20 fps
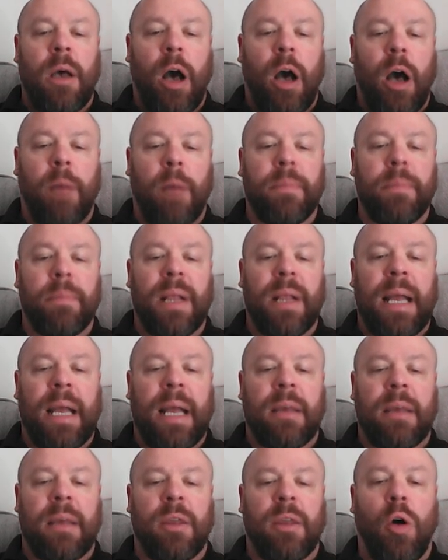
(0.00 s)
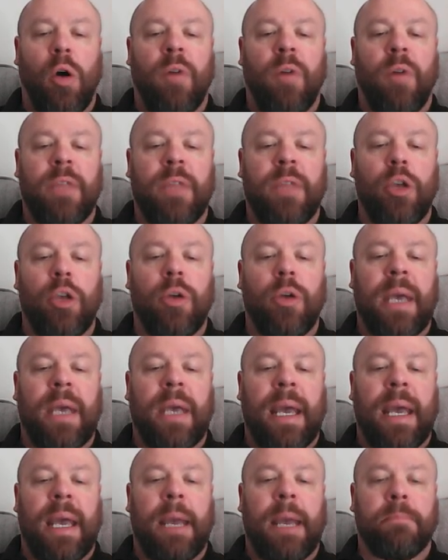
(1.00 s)
up the length of the
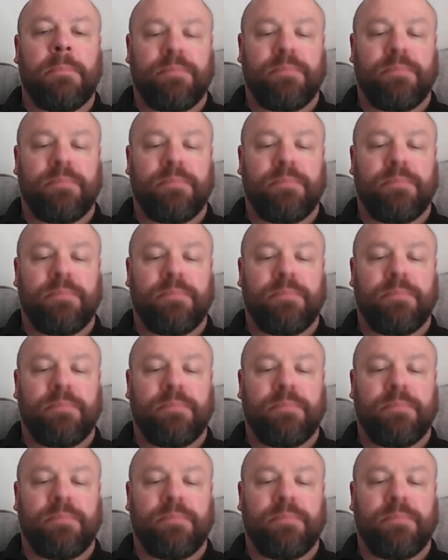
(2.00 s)
UK